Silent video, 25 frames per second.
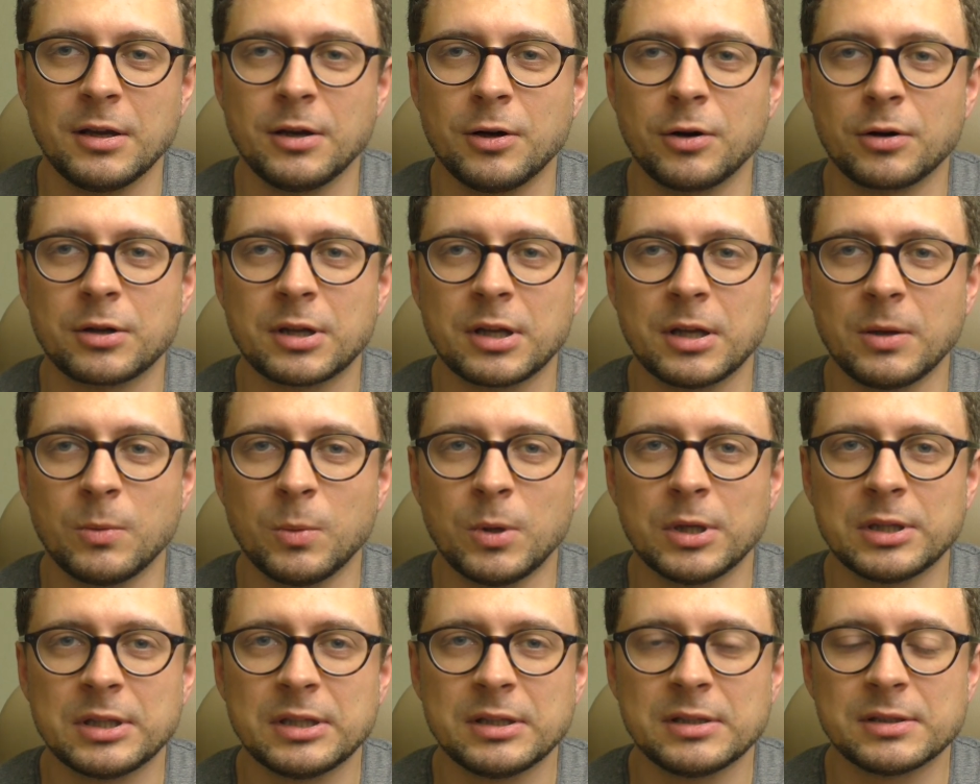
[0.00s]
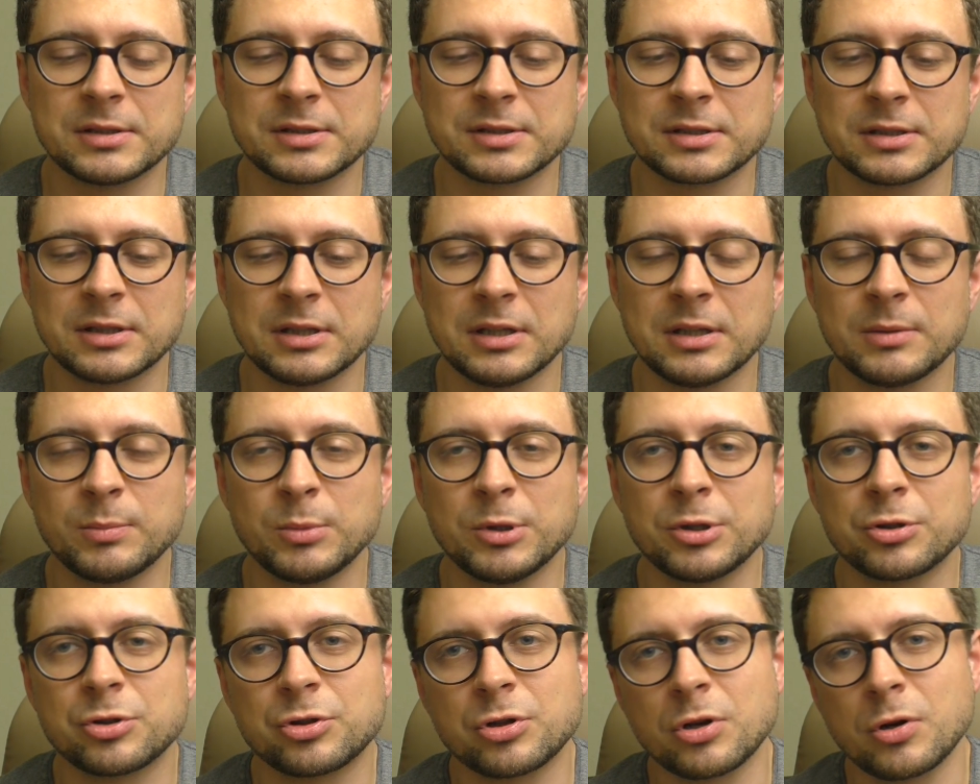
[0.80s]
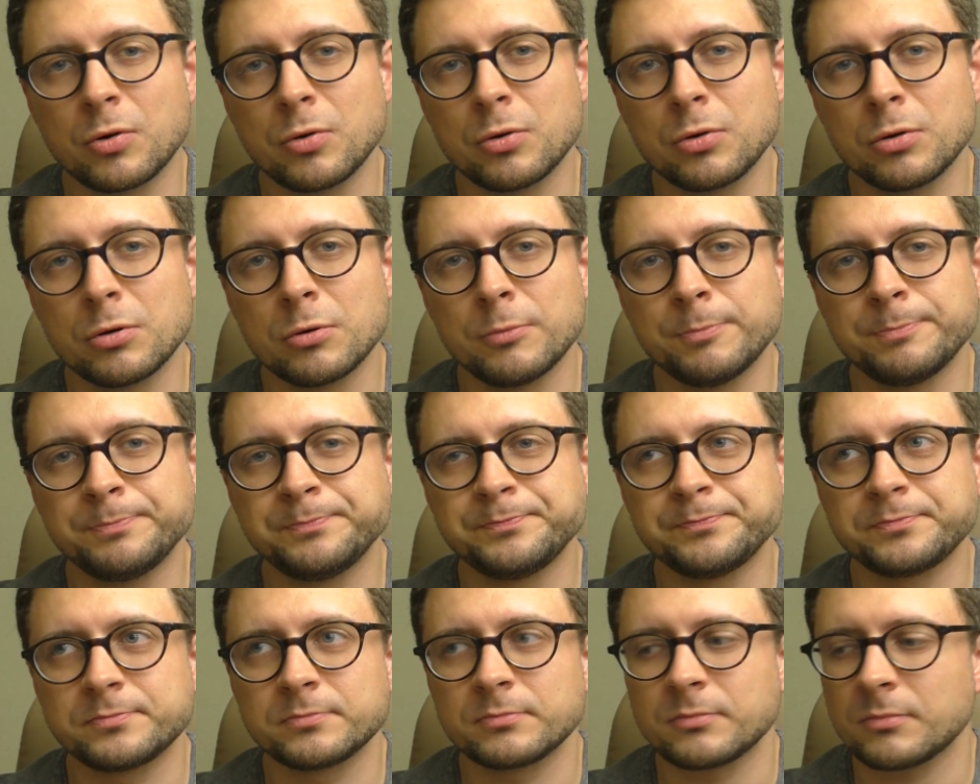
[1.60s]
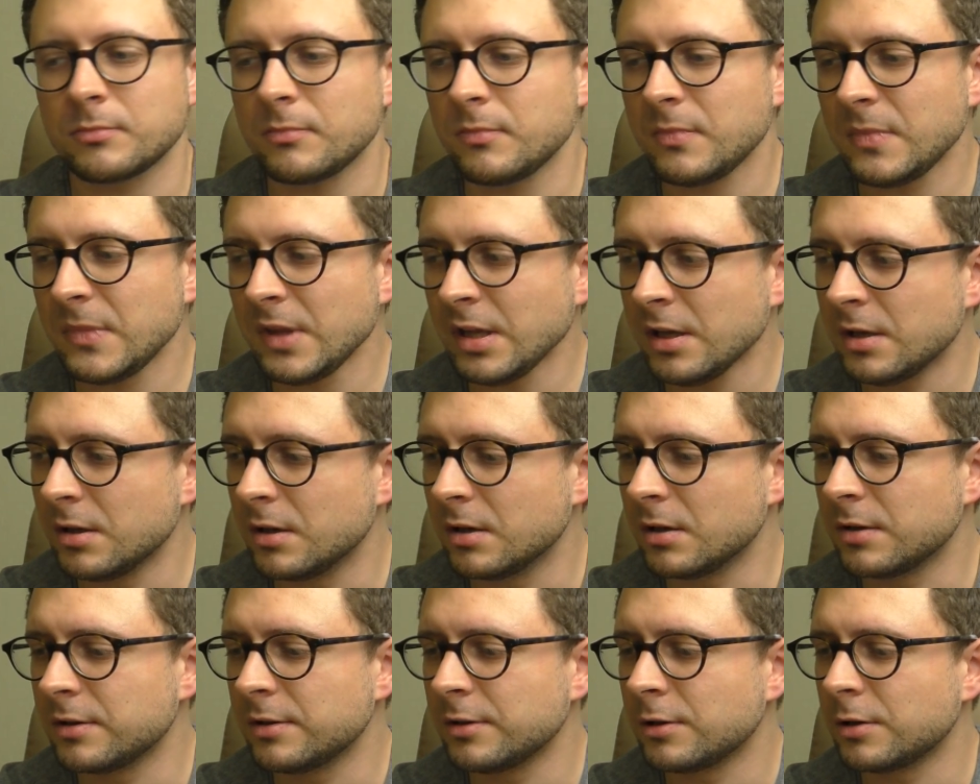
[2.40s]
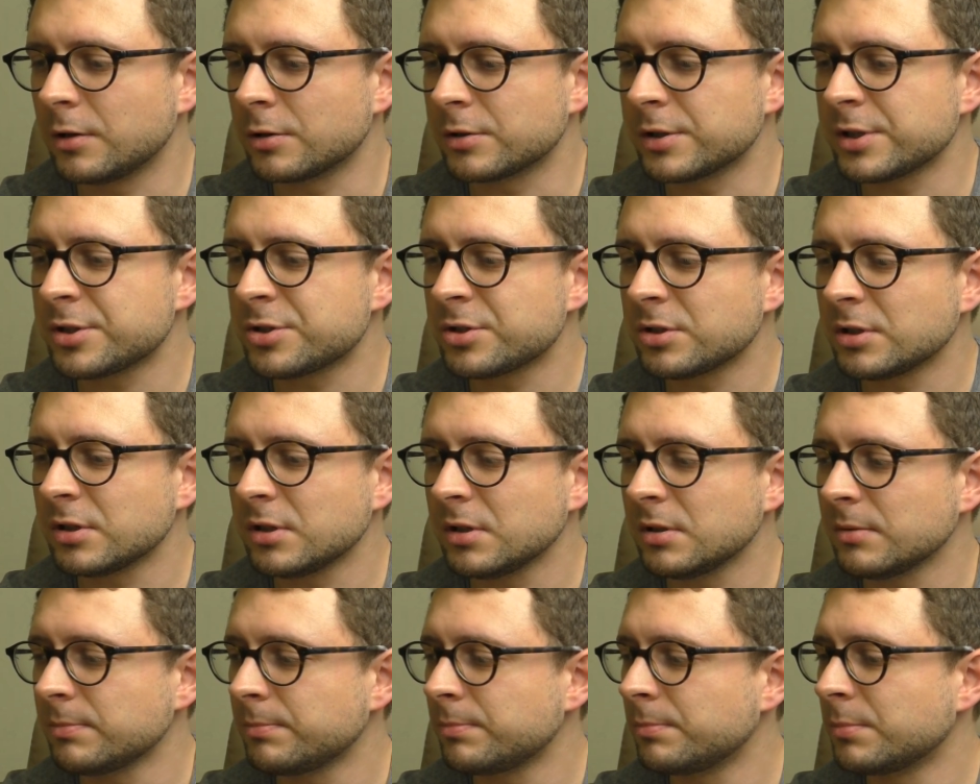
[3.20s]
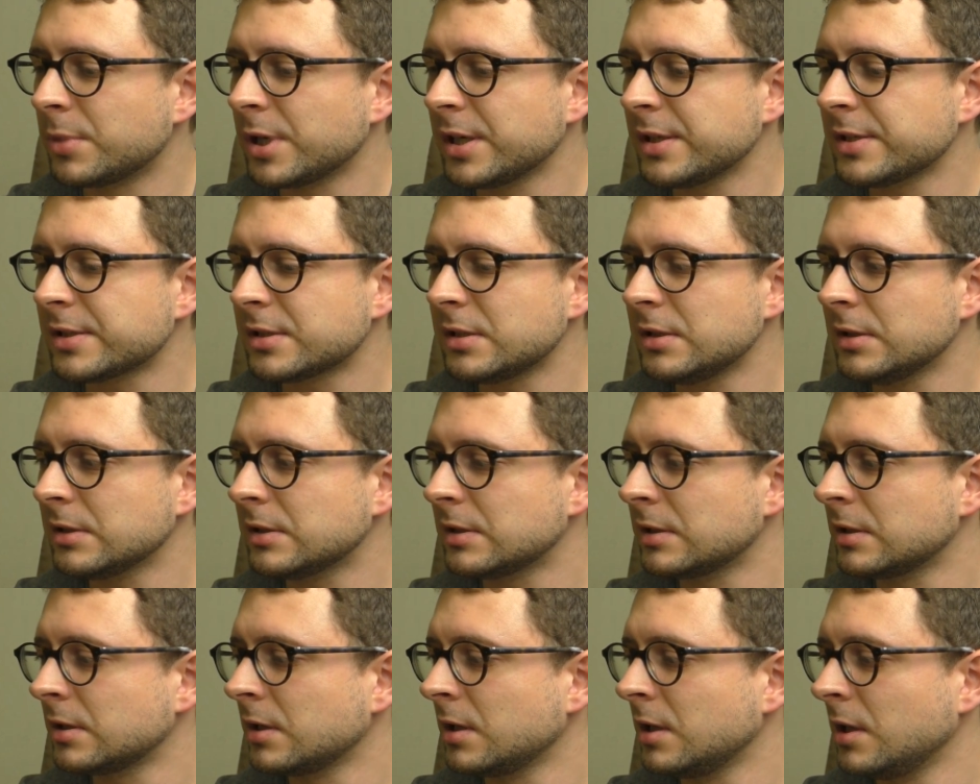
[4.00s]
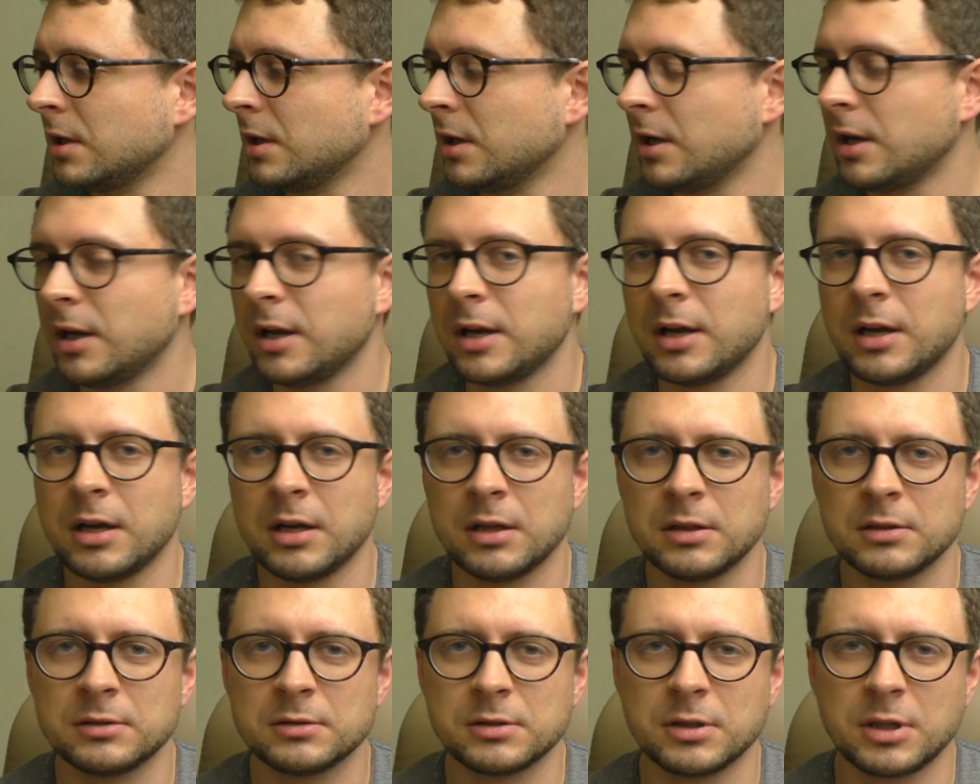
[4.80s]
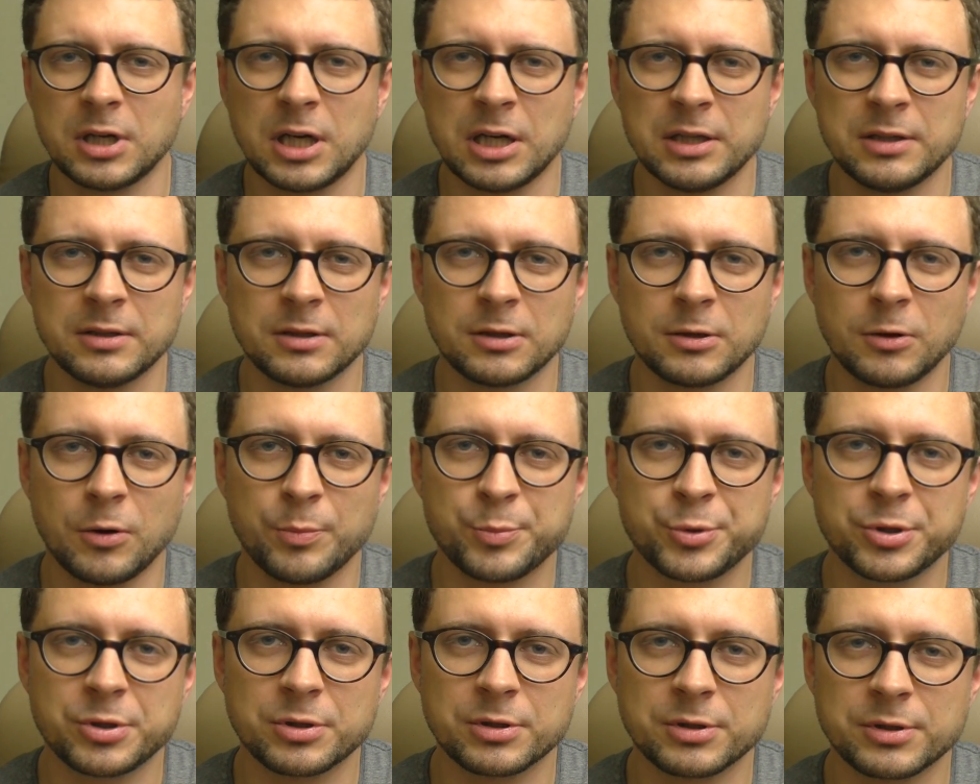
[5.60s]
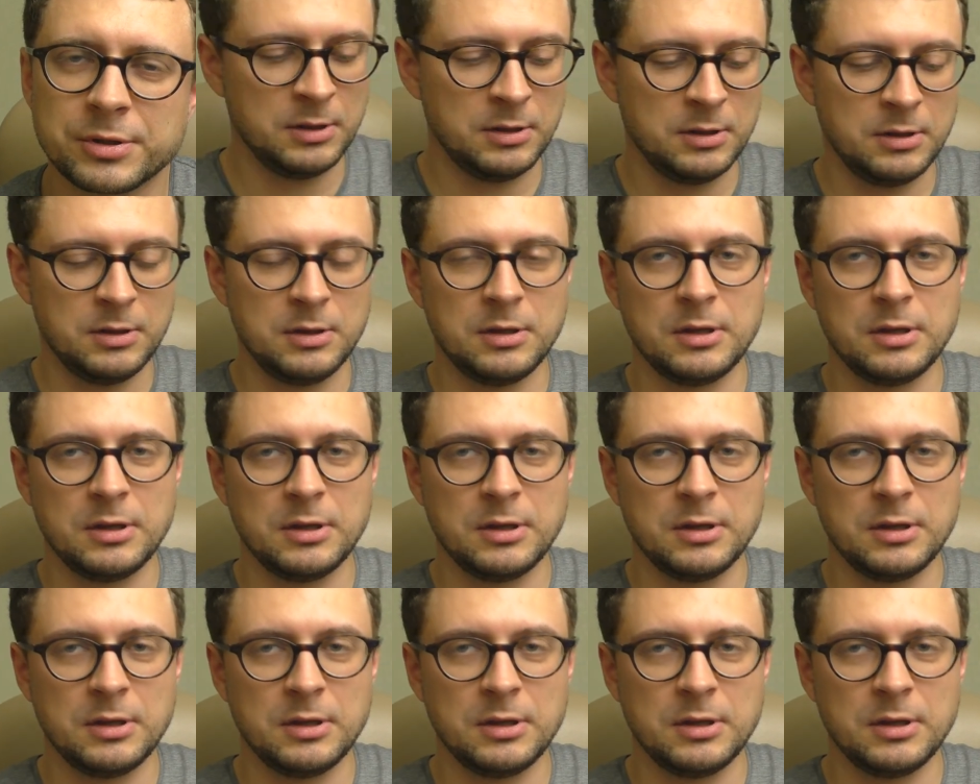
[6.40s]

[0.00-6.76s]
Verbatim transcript: Okay, what else? Let me show you uh, the original bracelet and other options.